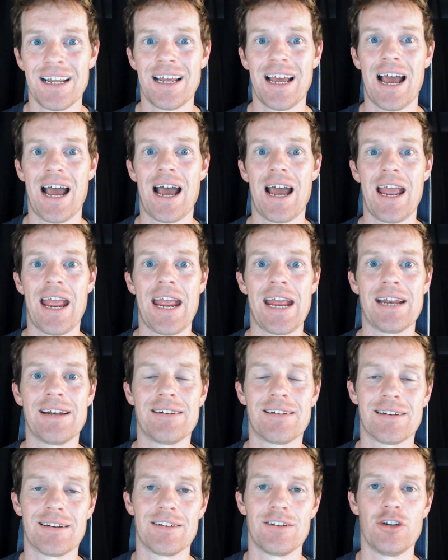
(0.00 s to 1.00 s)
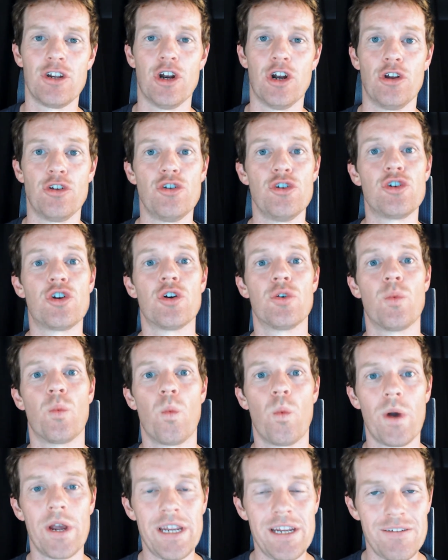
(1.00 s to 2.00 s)
And you could
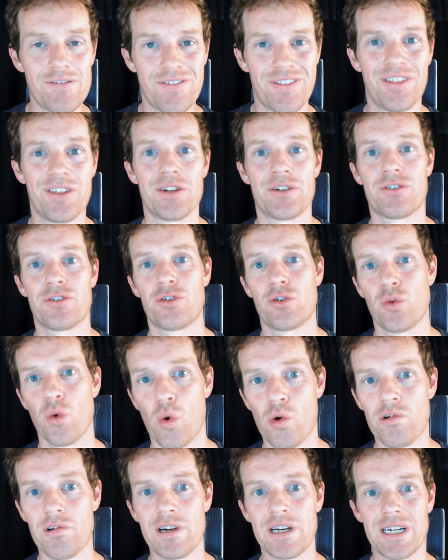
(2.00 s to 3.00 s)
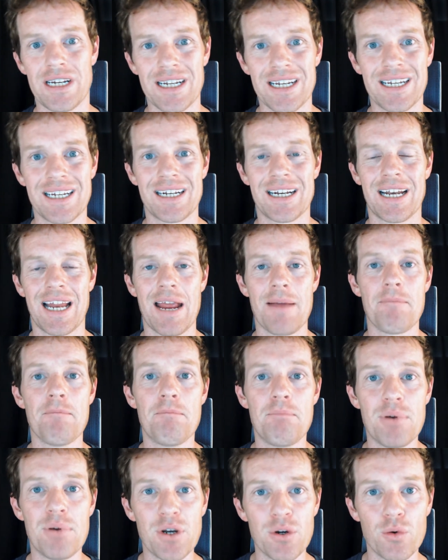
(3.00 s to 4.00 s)
weave this story in
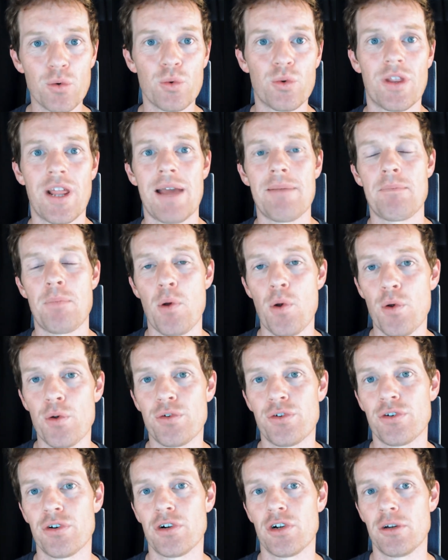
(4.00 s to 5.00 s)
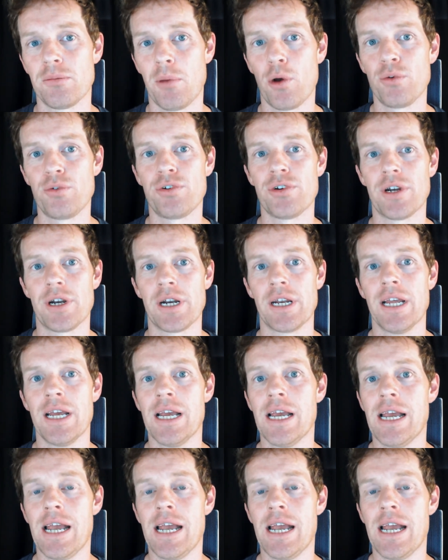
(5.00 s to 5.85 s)
and build that personal emotion.